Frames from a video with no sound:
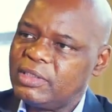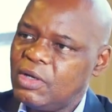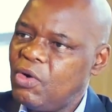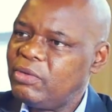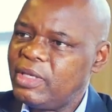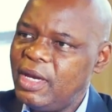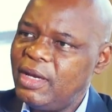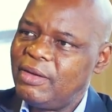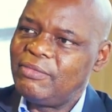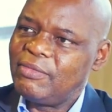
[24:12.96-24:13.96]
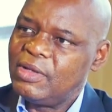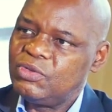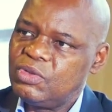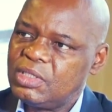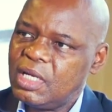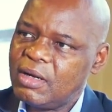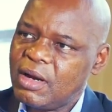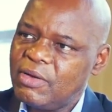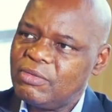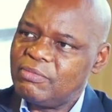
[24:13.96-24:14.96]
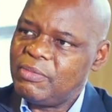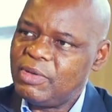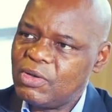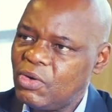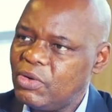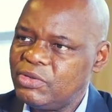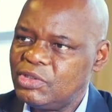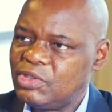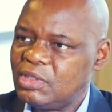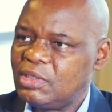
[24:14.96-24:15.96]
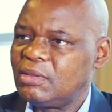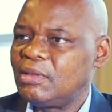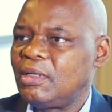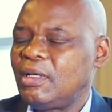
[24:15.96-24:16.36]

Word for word: what a whole year to turn around maybe your condition.